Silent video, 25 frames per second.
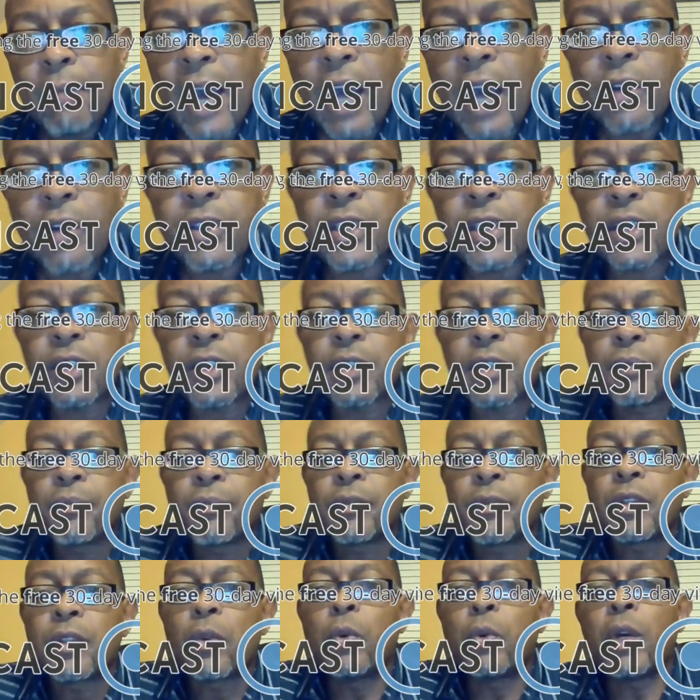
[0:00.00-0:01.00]
about it,
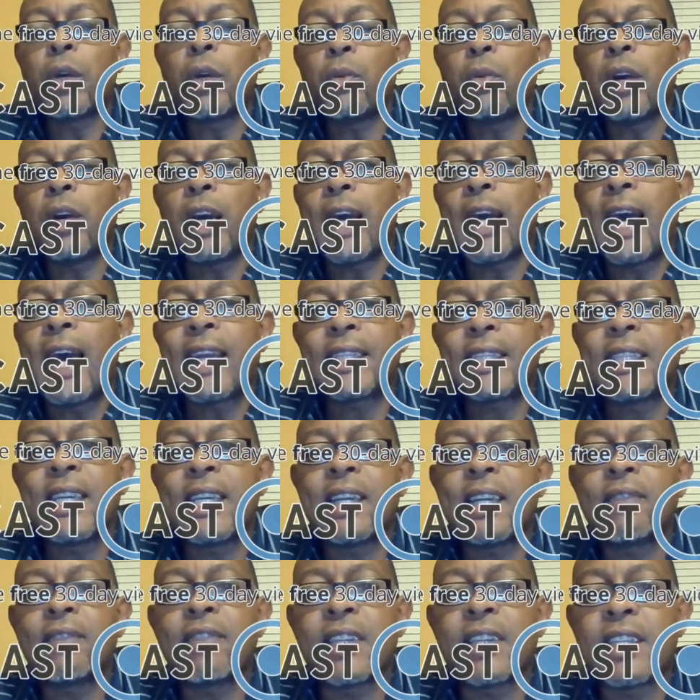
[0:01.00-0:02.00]
at
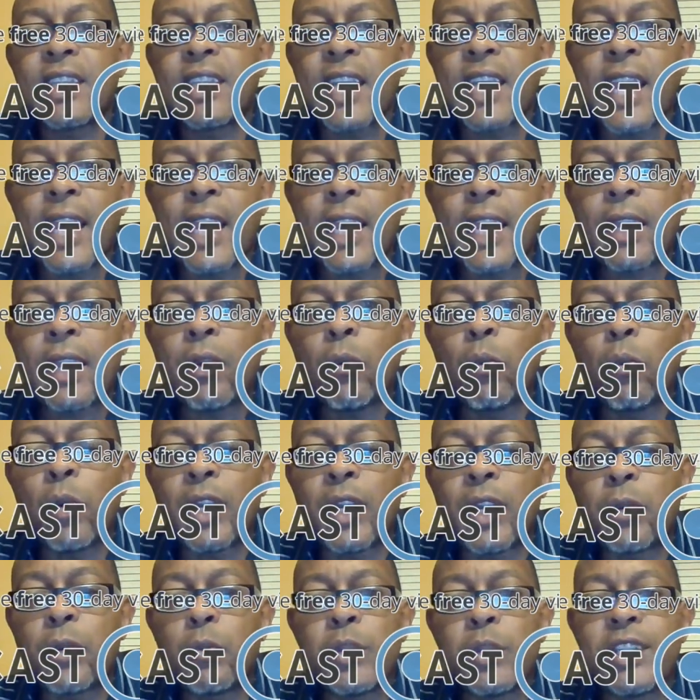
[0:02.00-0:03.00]
the end of the day,
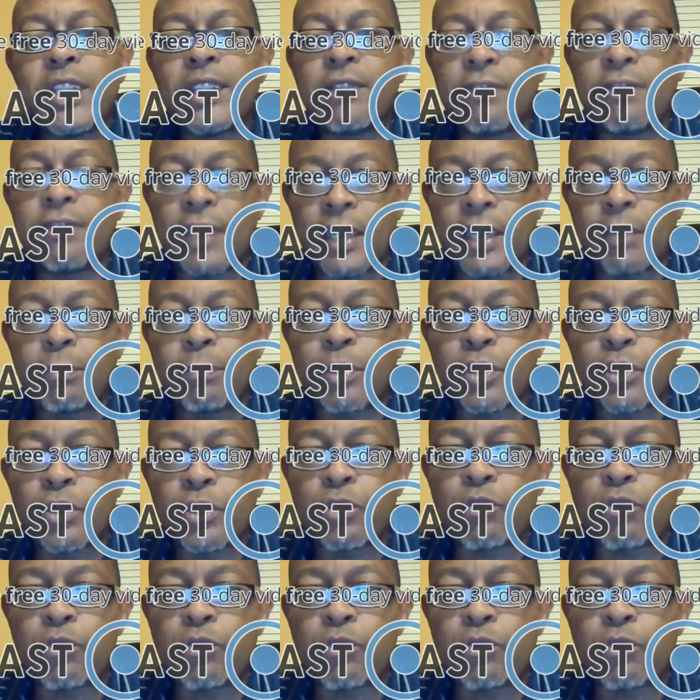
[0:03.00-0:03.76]
when we develop a